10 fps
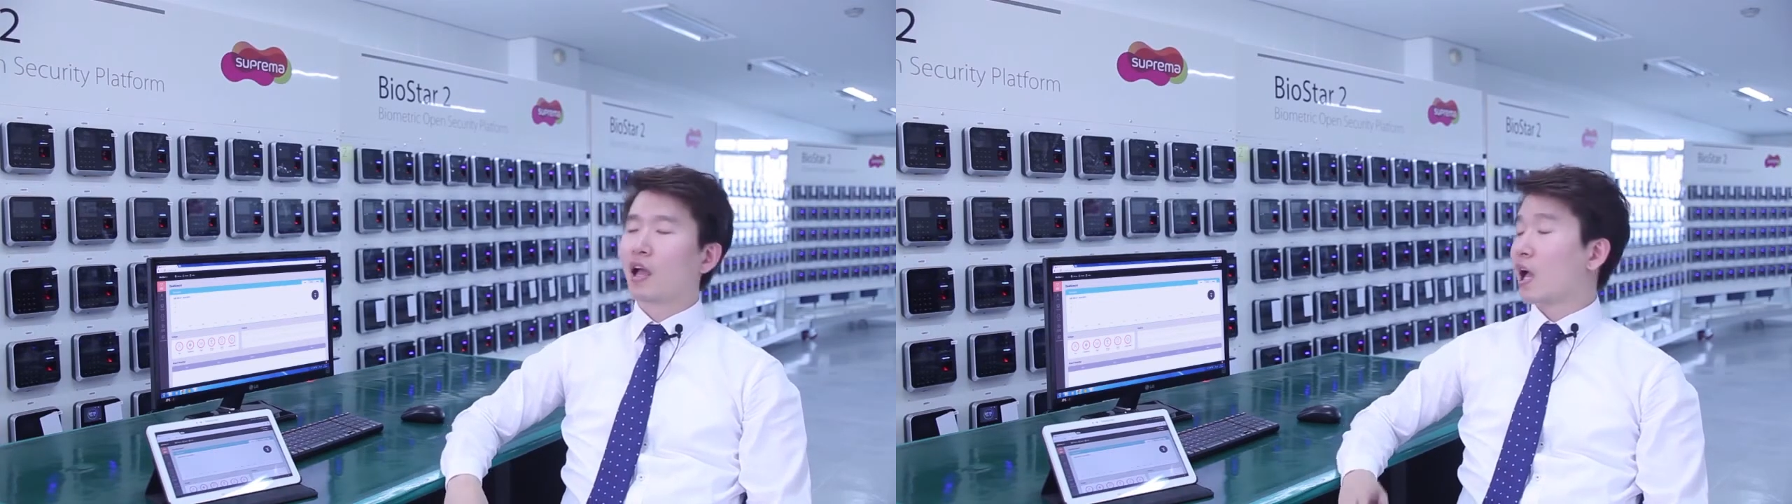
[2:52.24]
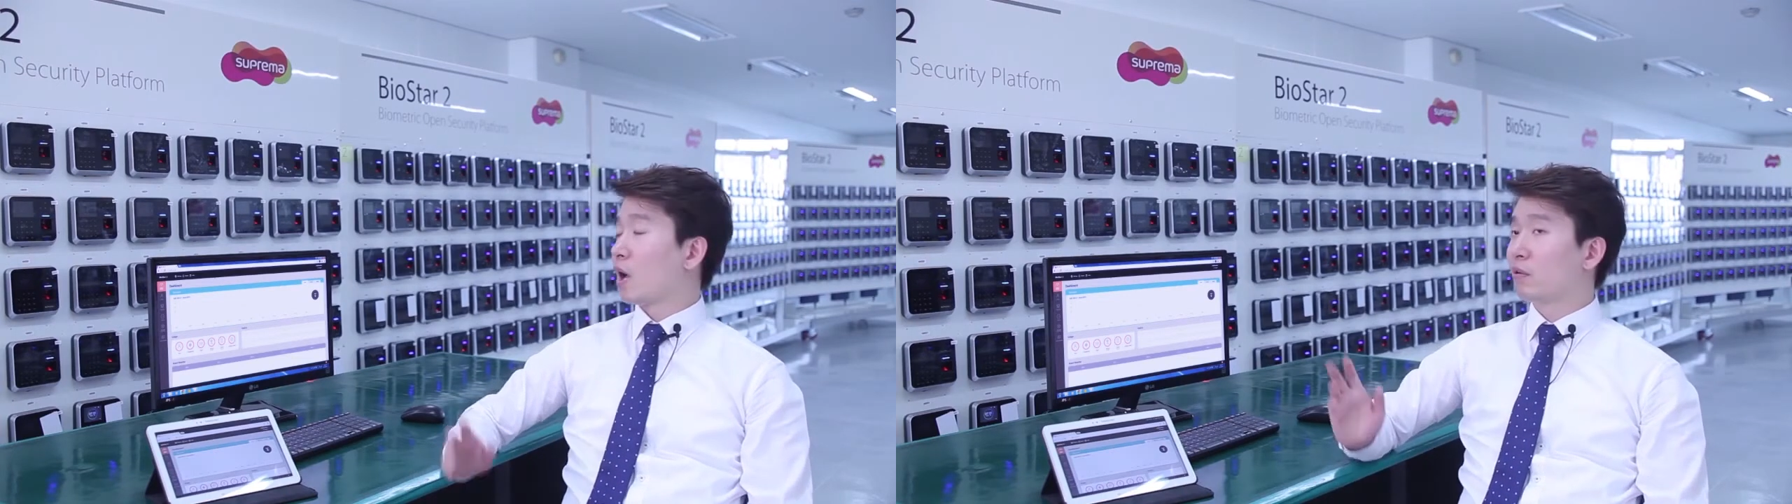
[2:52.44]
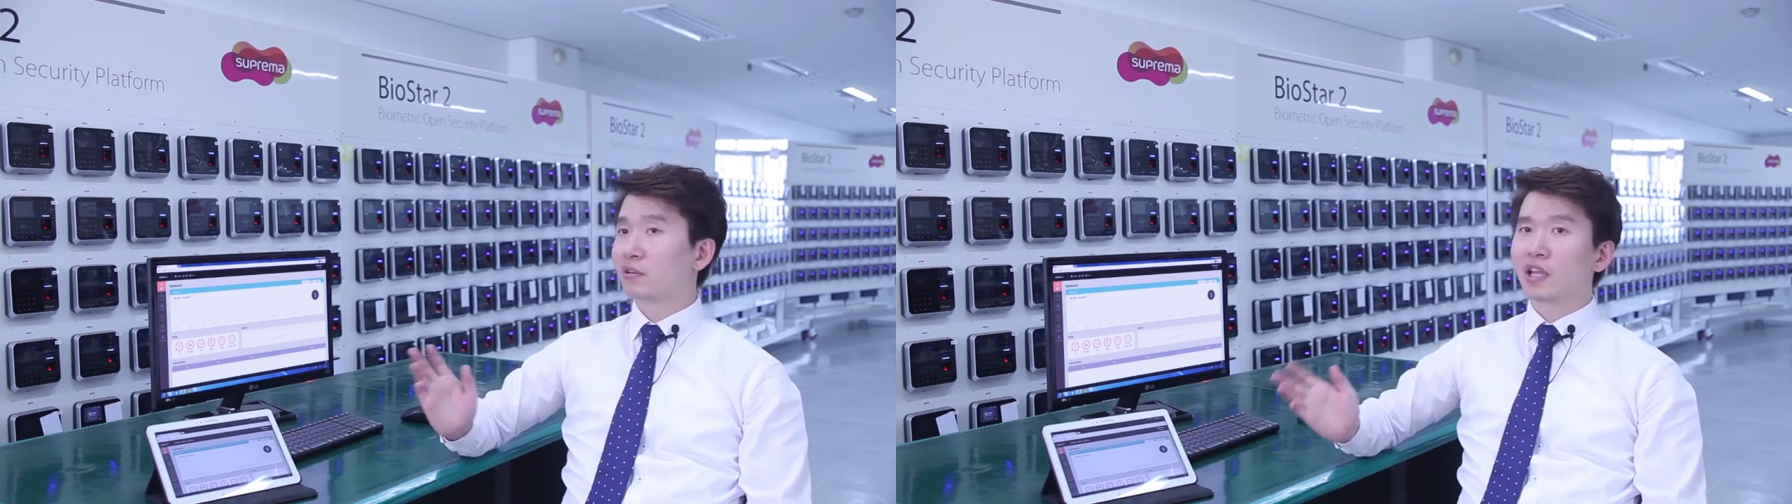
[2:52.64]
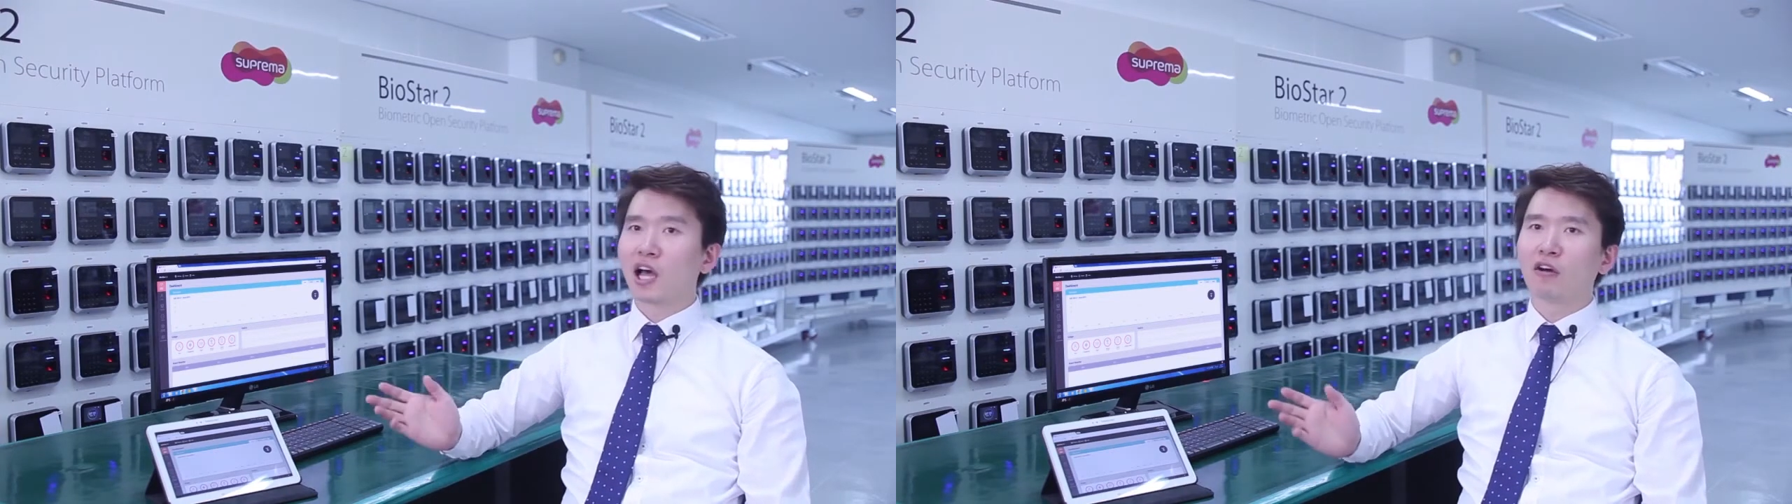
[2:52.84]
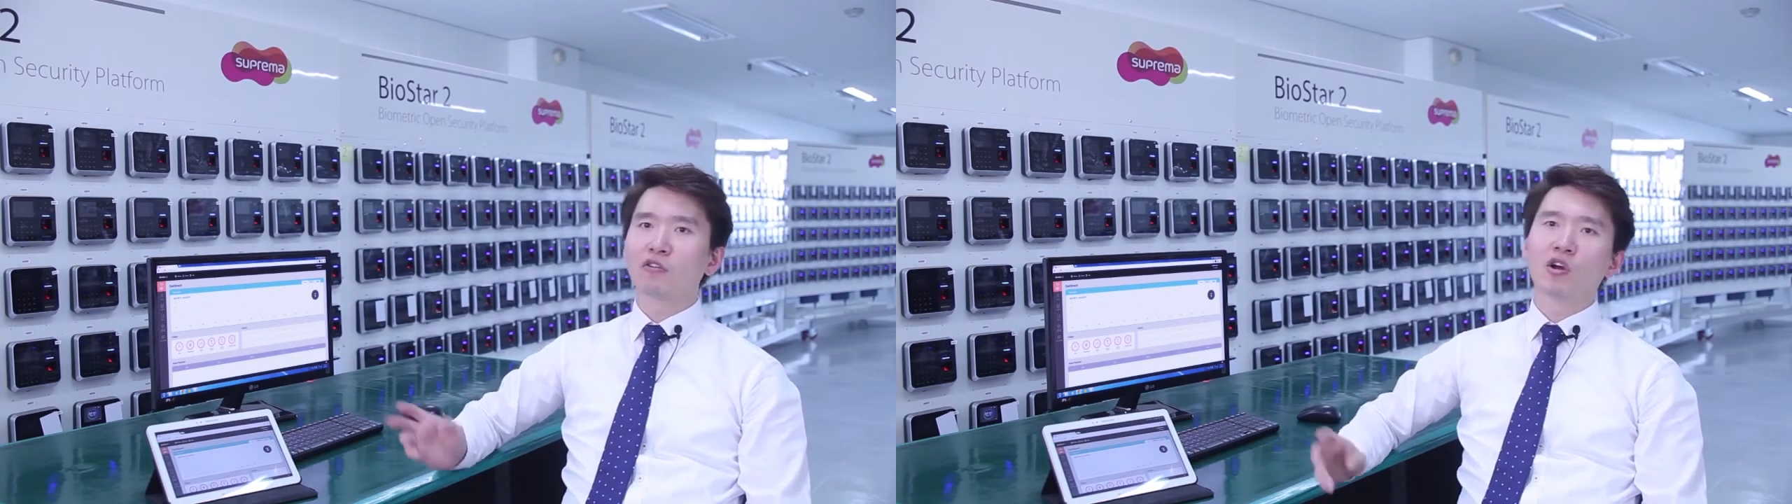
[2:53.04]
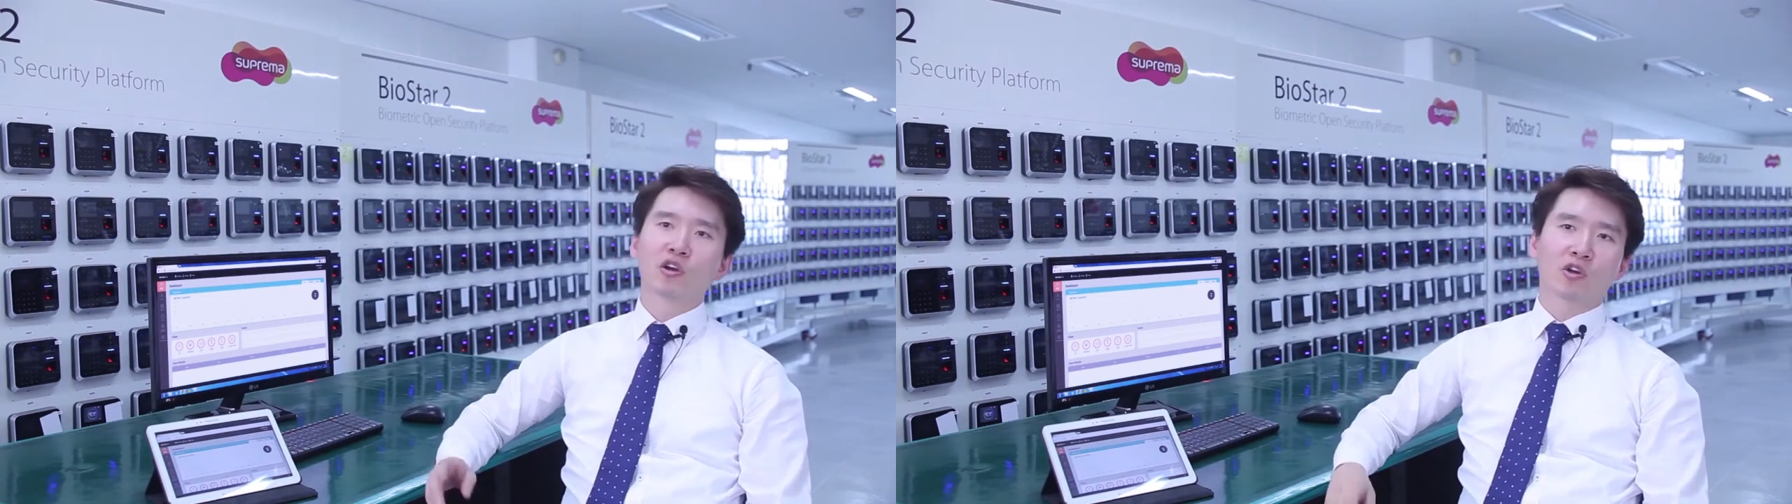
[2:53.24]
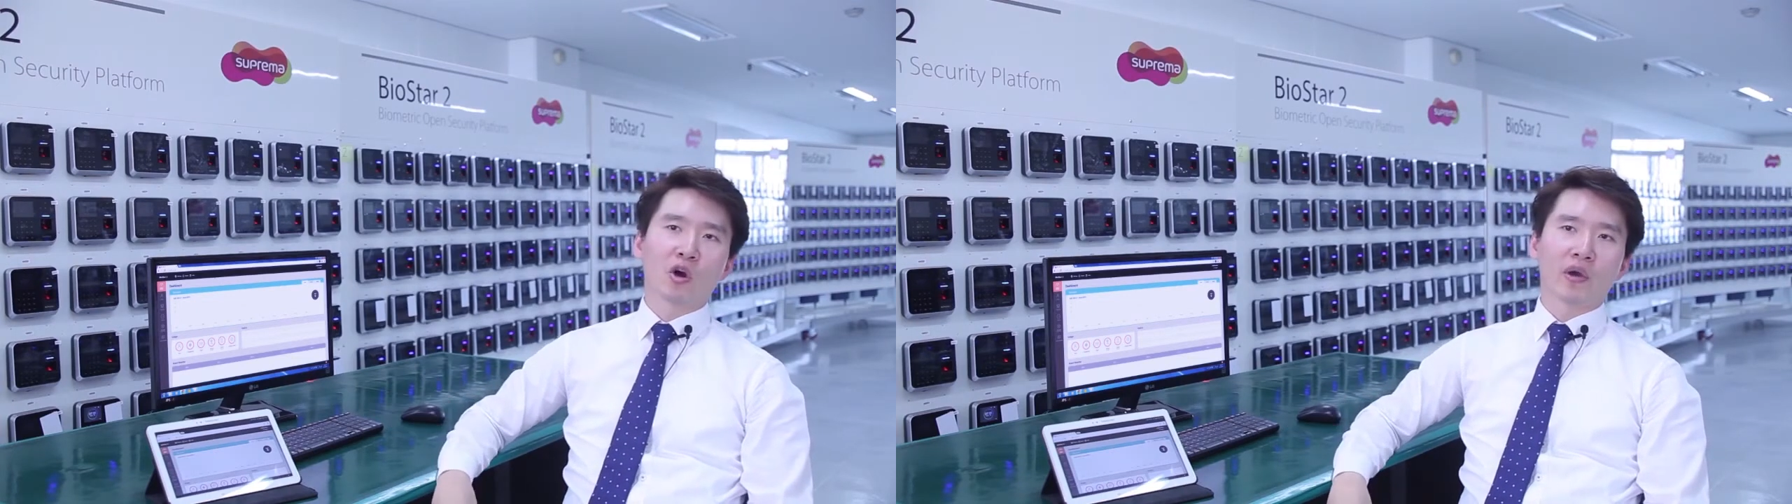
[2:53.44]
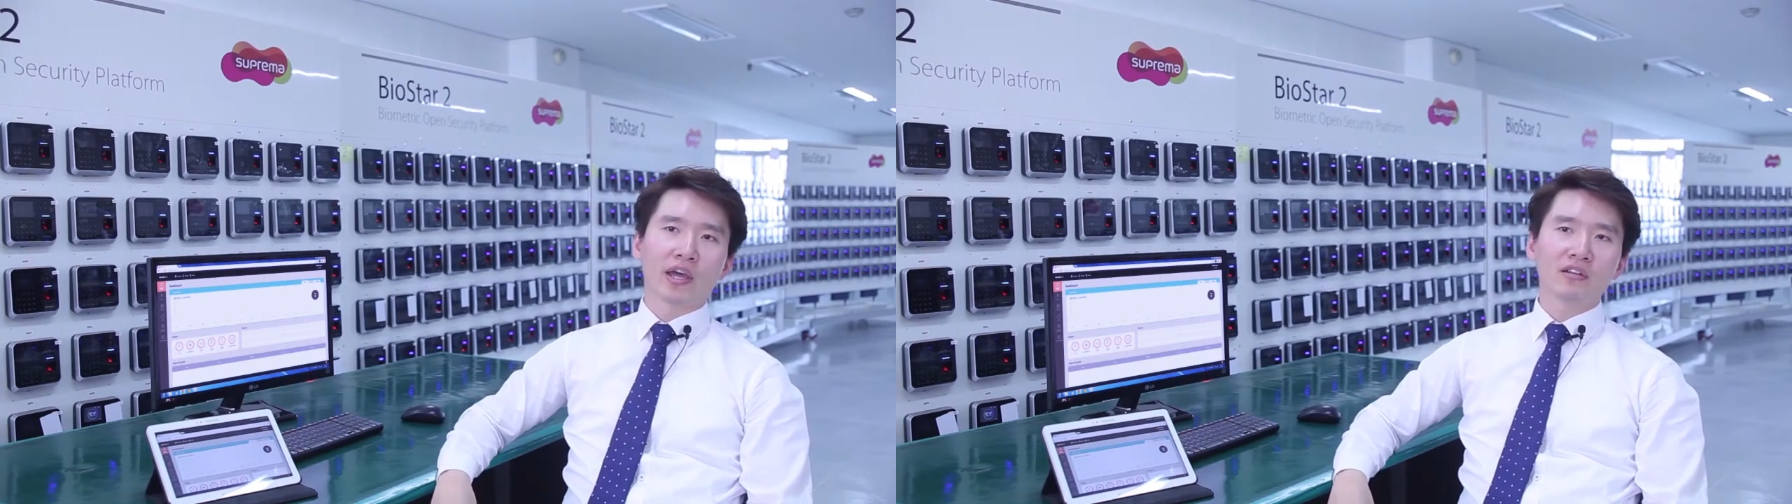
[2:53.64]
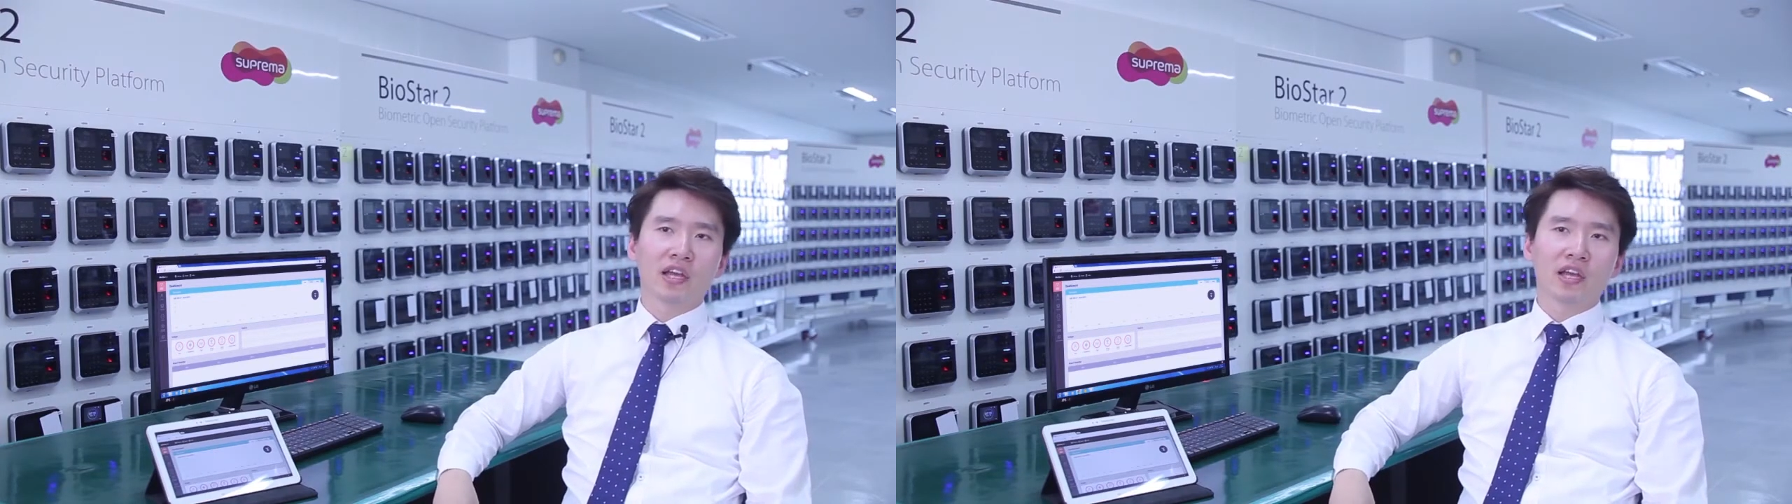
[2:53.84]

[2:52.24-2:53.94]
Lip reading: I will now go ahead